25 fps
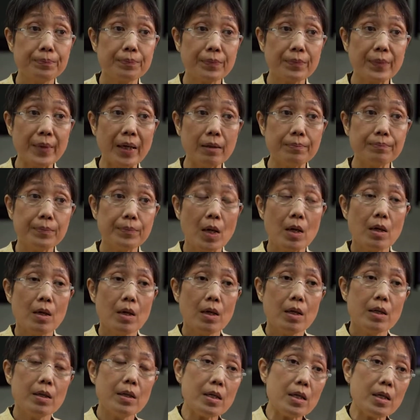Yeah,
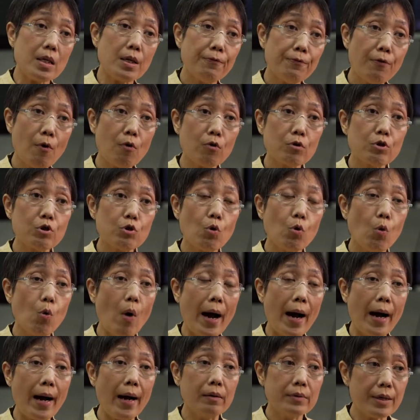the folks who
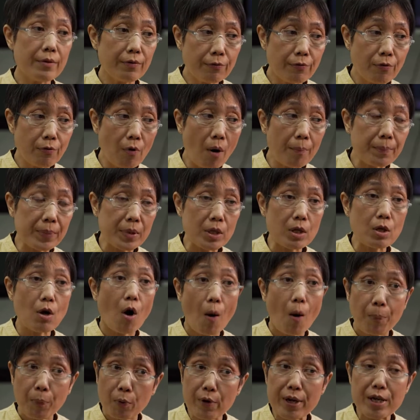are from the
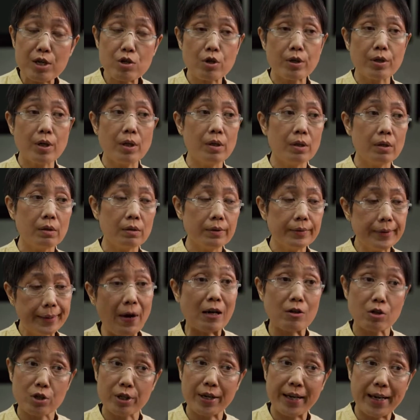operational
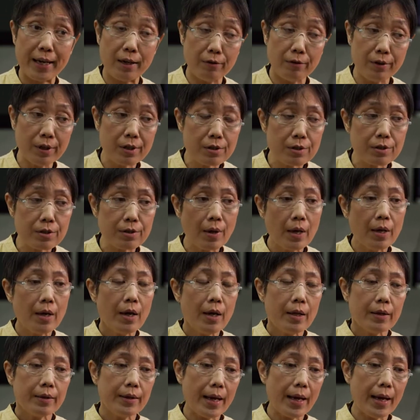functional areas,
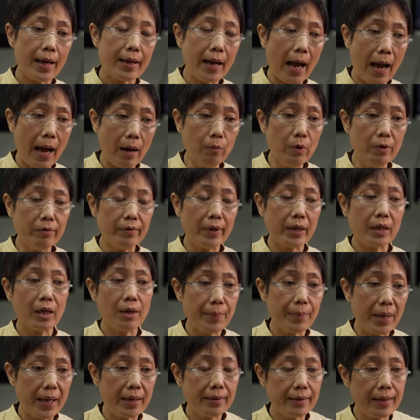then I would
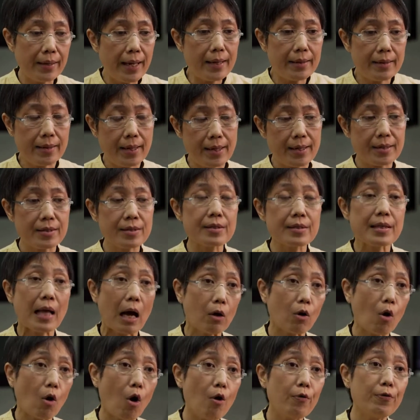recommend that they
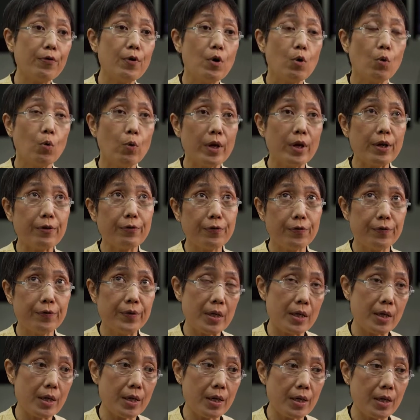start off with
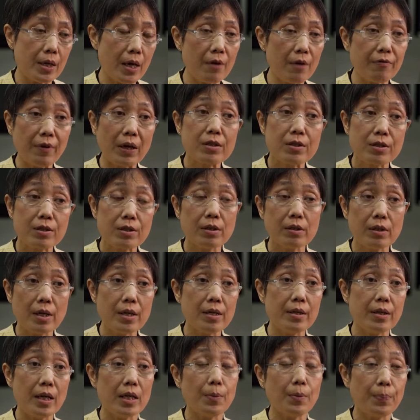the Advanced
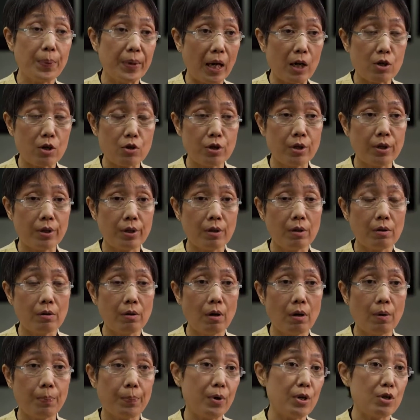in Data Protection
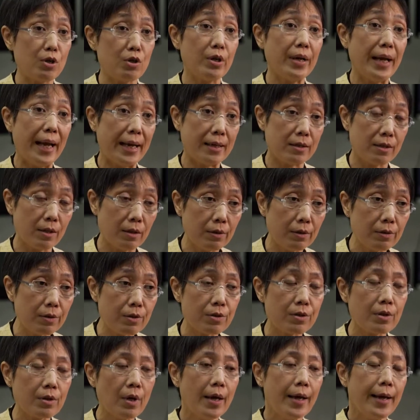Operational
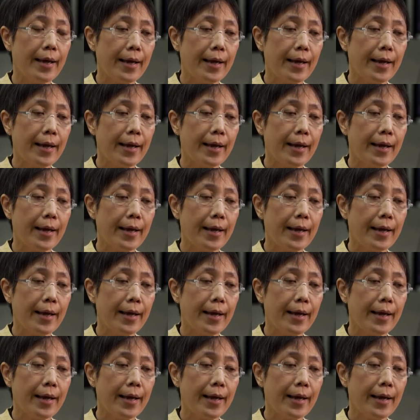Excellence,